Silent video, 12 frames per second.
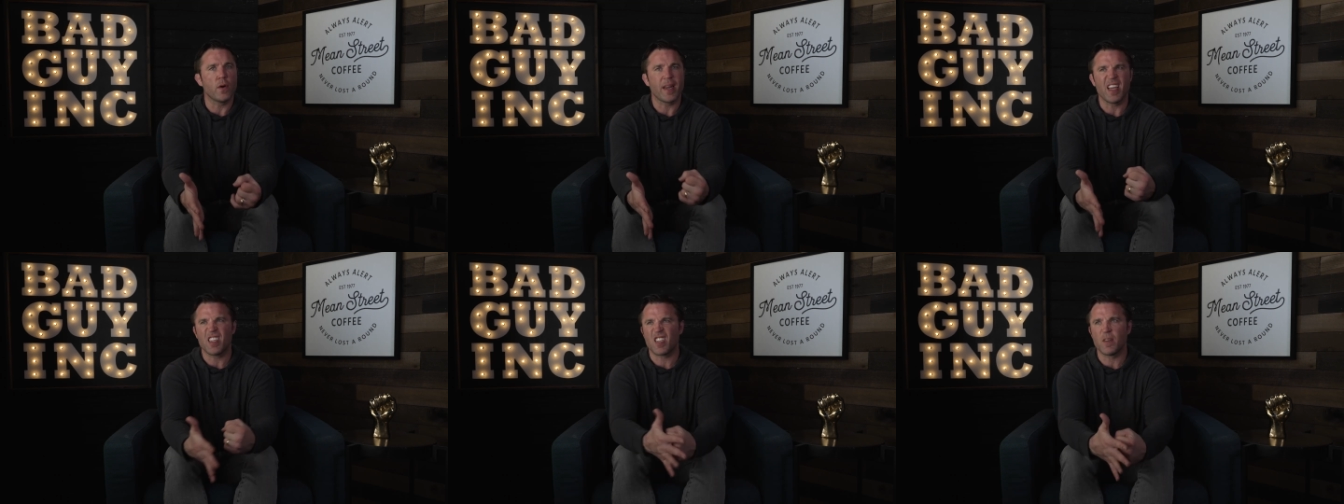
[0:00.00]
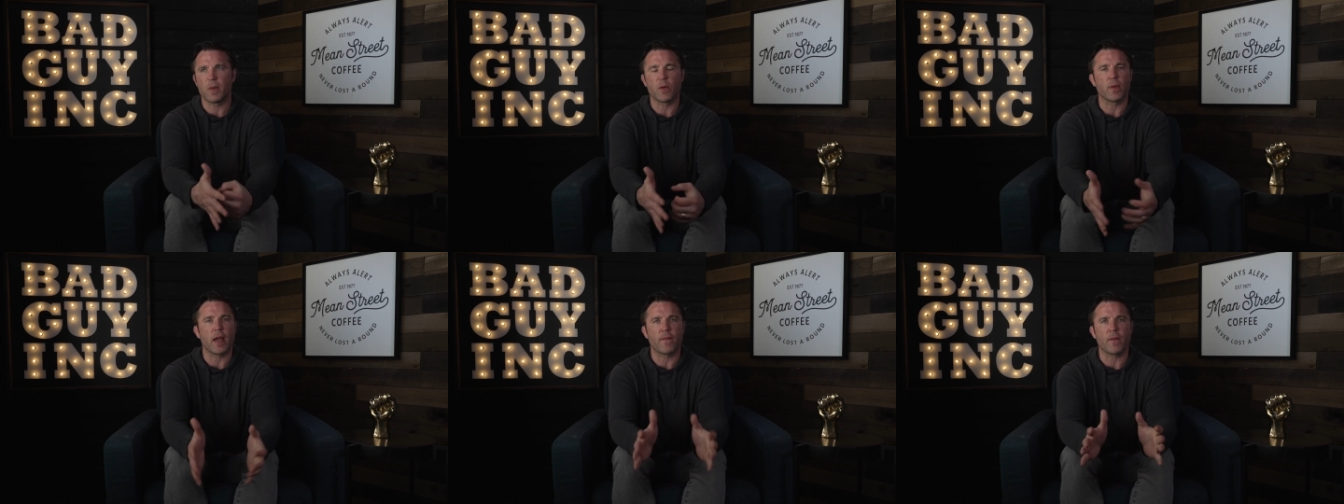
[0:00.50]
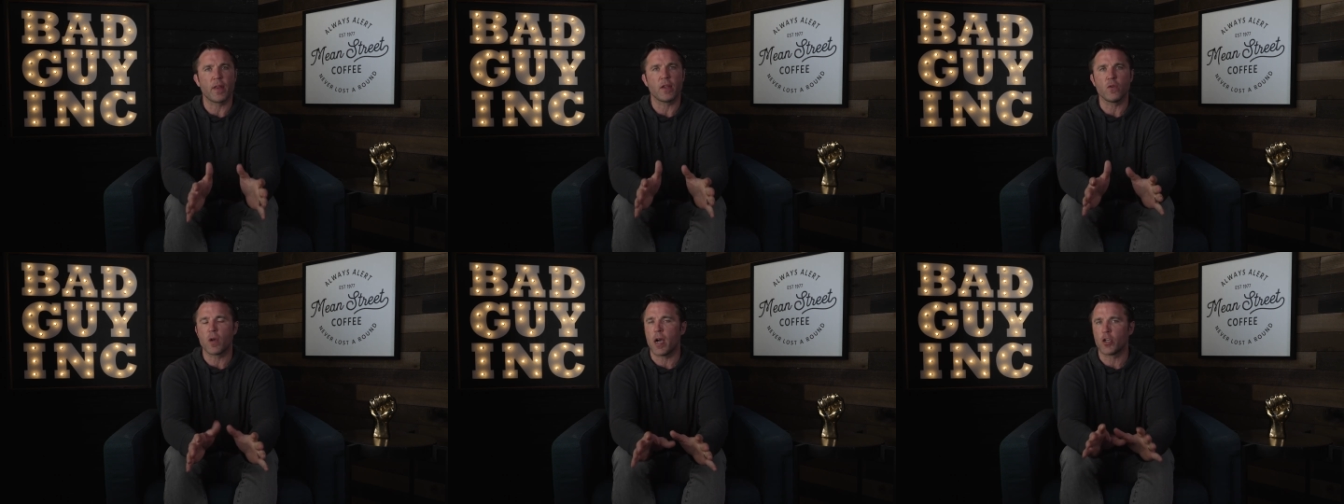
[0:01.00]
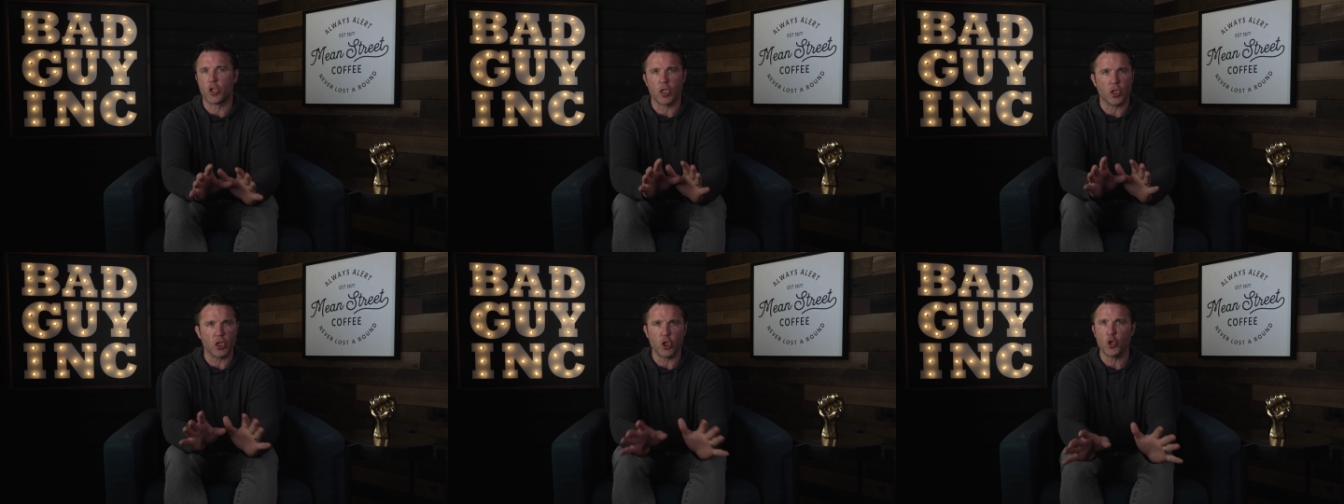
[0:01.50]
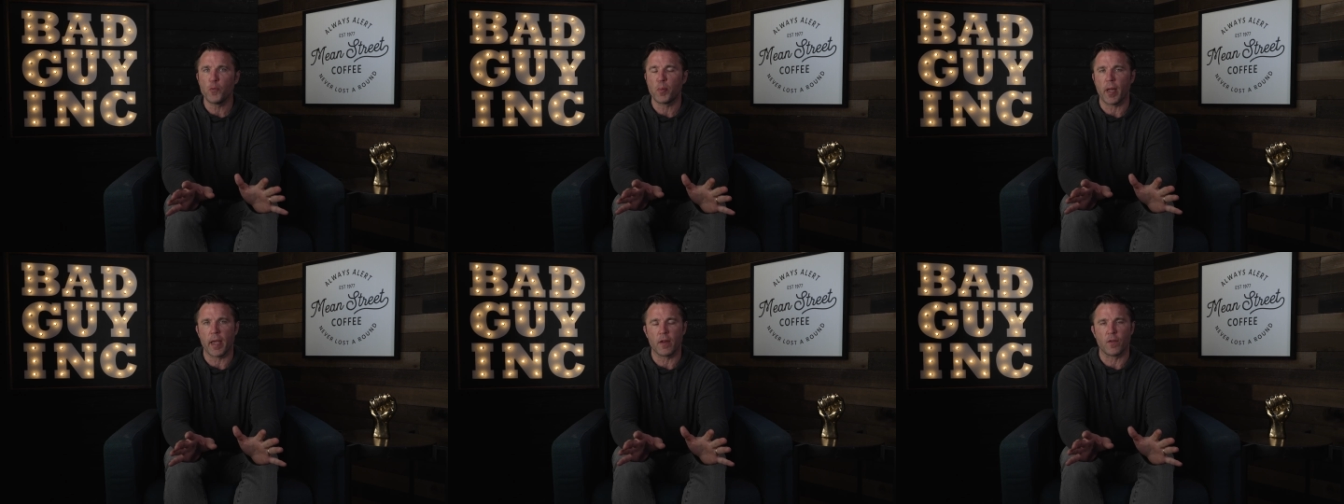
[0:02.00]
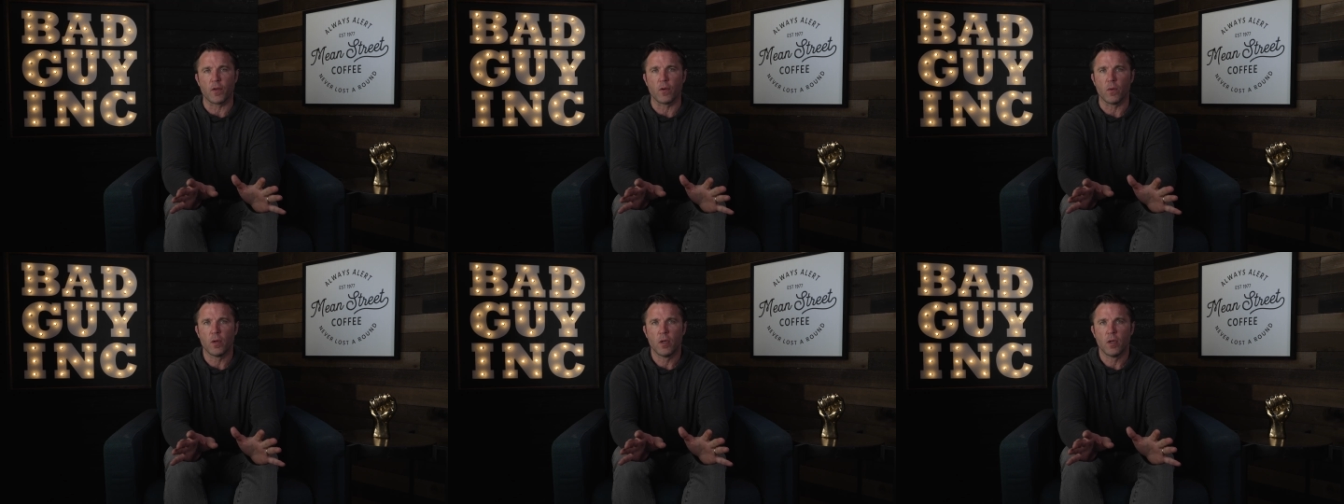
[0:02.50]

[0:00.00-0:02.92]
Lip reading: go and hit somebody with everything you got just as you planned to,